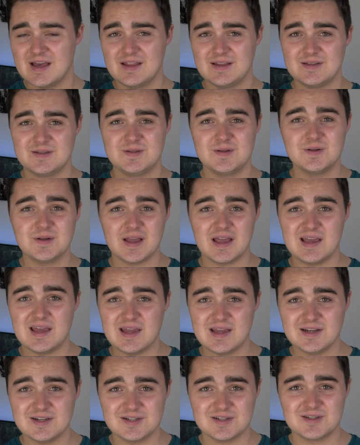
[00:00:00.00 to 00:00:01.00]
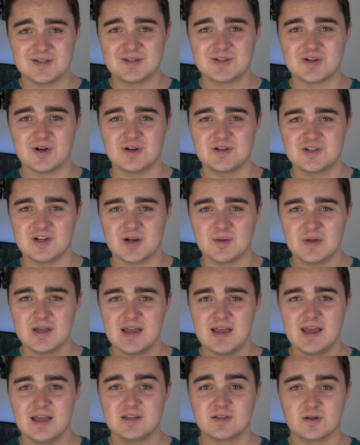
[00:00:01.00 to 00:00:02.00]
This took ages to charge up.
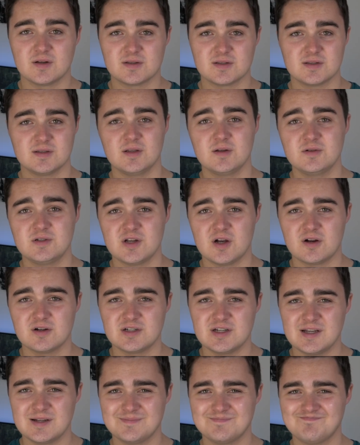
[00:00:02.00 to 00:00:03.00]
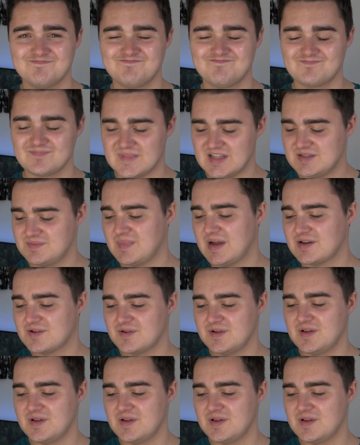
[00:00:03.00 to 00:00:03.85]
It's got slow charging, it's micro